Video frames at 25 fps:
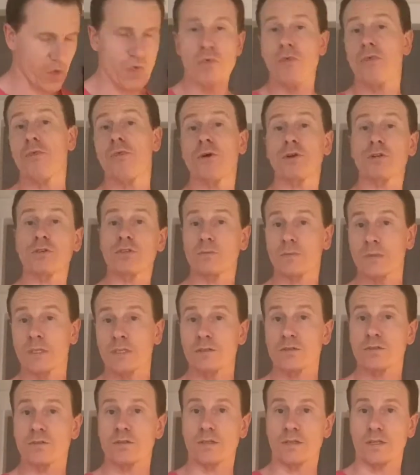30
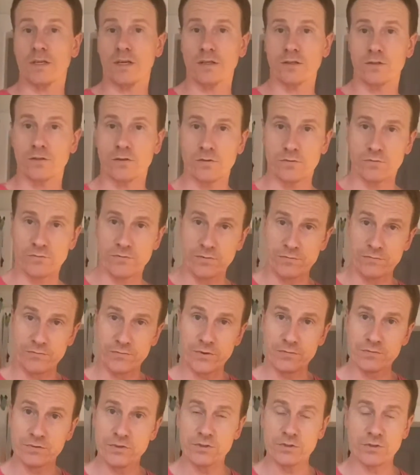minutes at
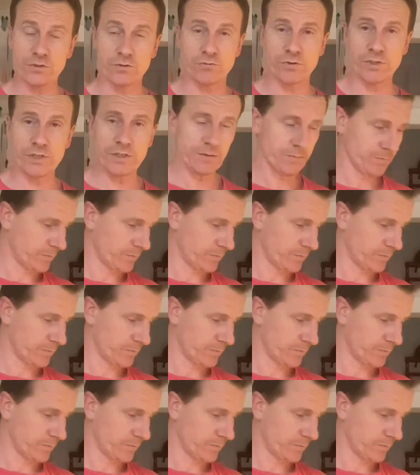150 degrees.